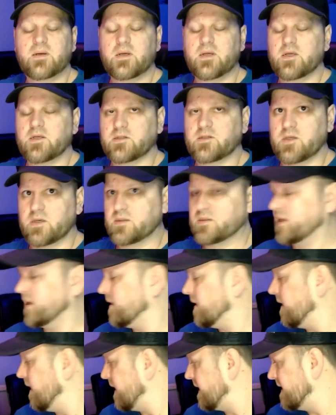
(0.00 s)
So
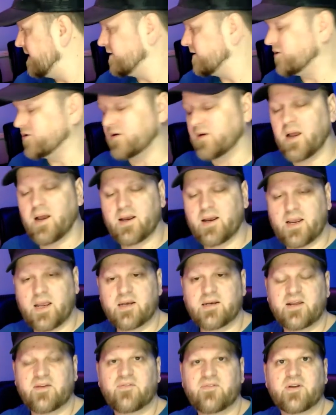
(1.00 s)
that I can
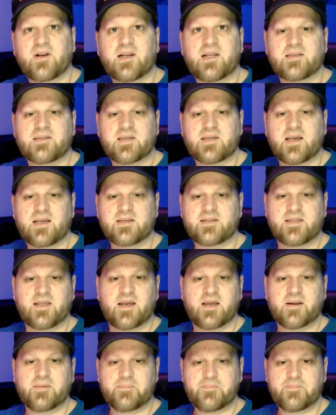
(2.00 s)
definitely taste that.